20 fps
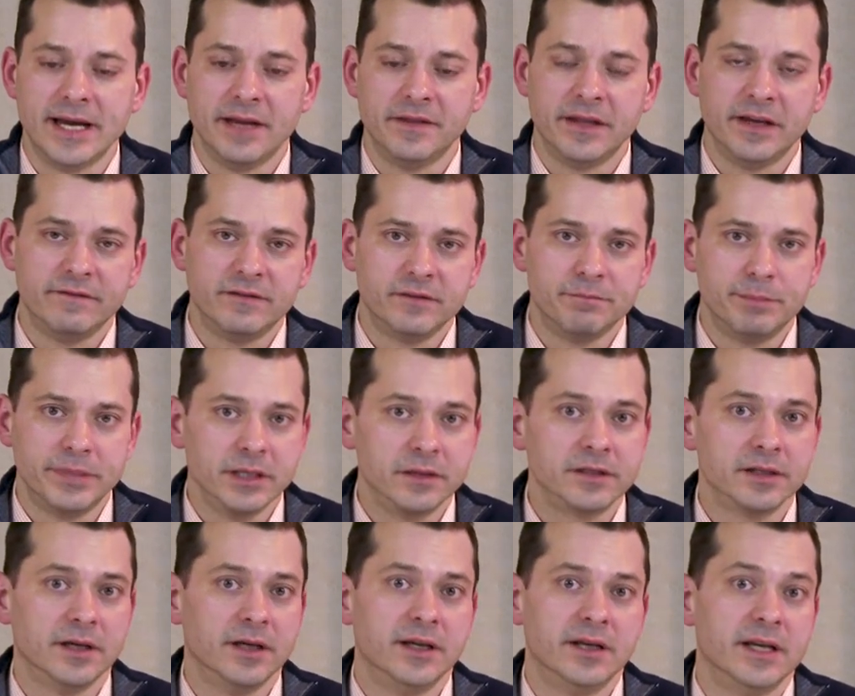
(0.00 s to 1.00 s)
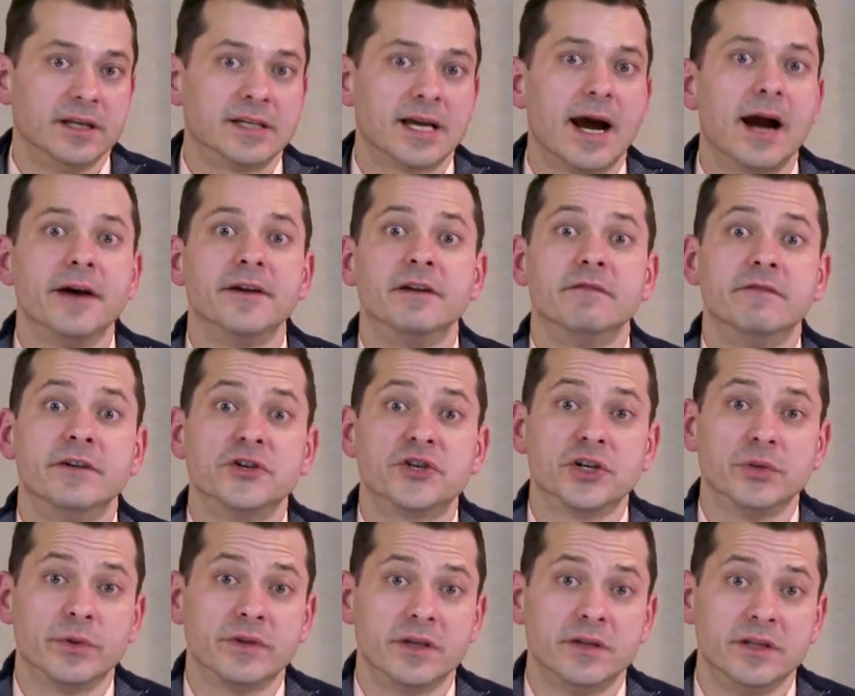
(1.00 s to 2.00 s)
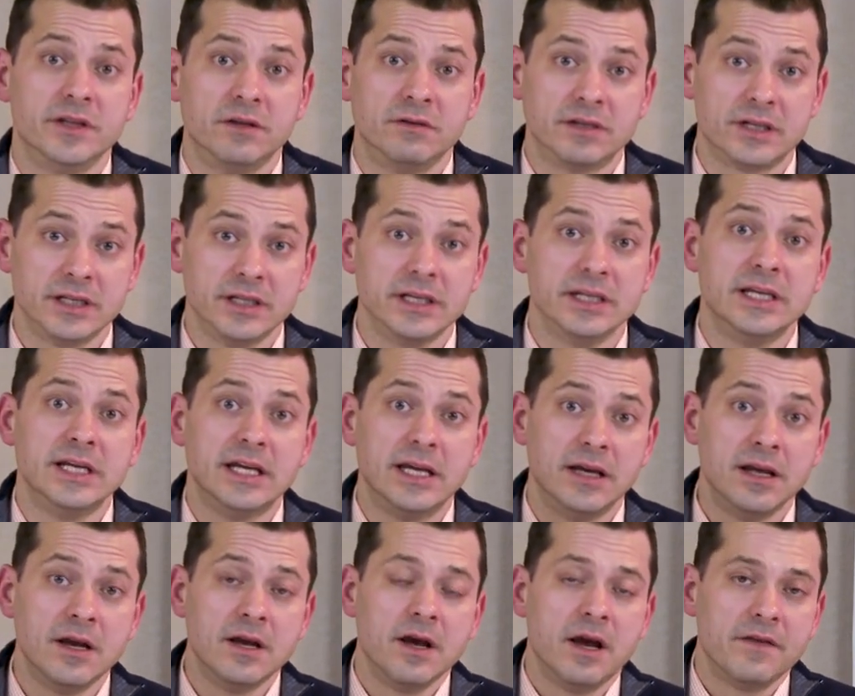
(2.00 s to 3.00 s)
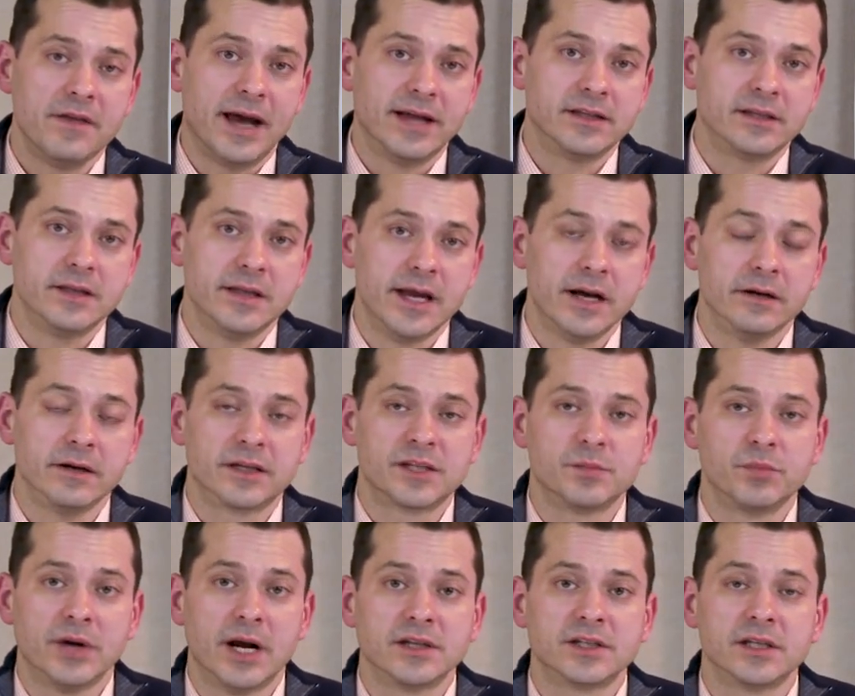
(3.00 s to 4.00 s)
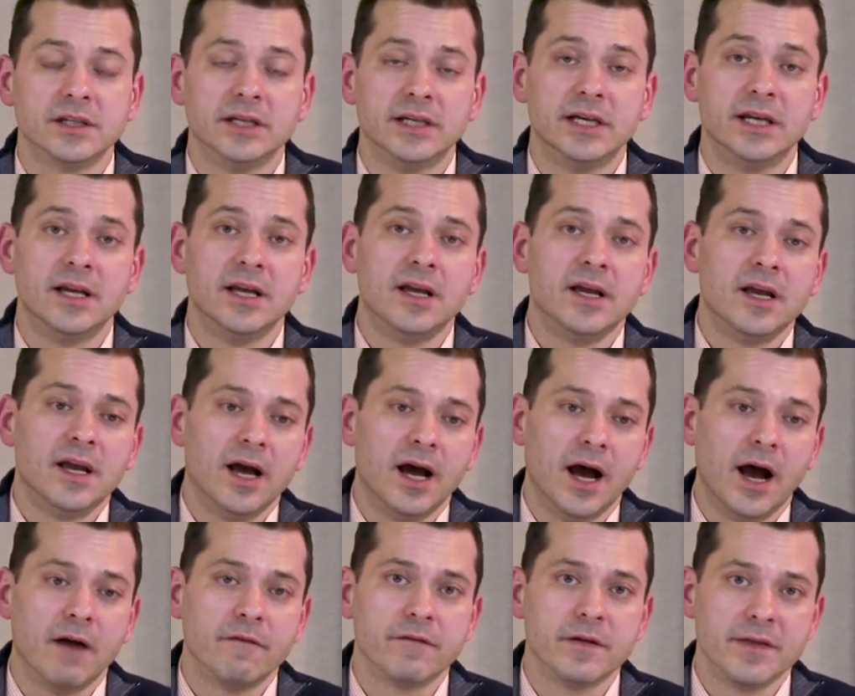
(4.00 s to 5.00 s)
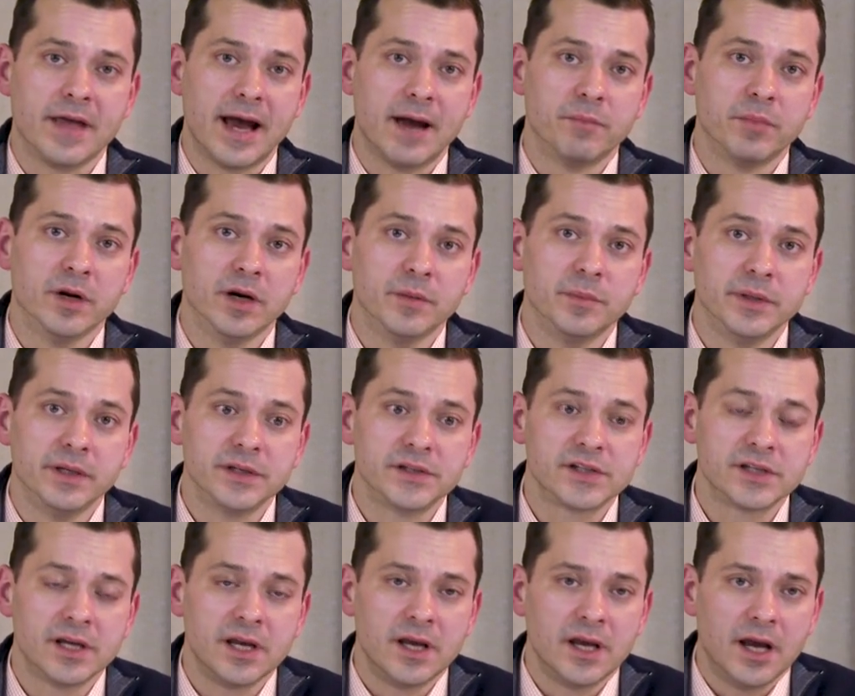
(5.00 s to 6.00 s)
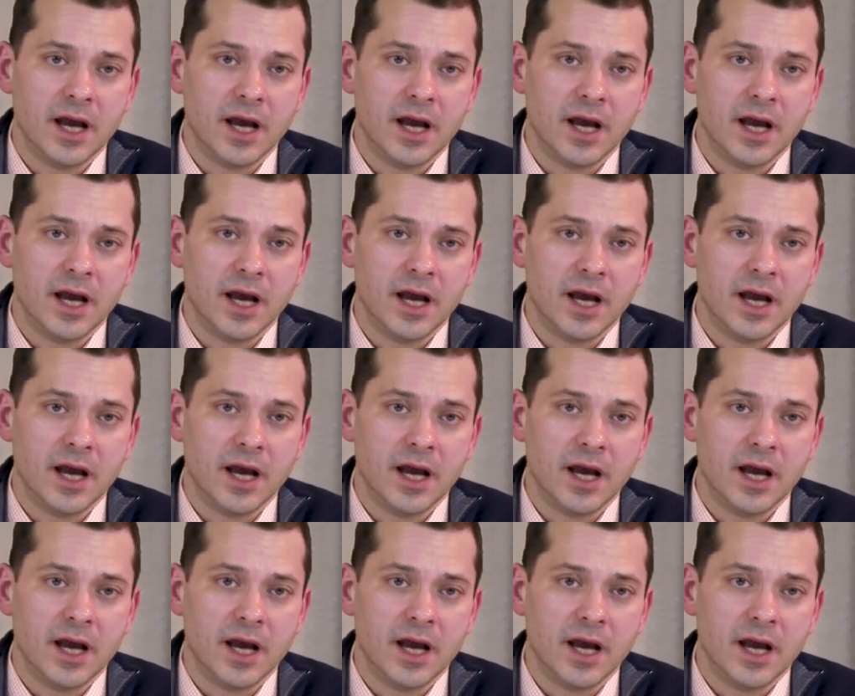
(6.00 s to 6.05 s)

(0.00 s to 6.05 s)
And they've built a, an entire division within the utility that's there expressly uh, for that purpose.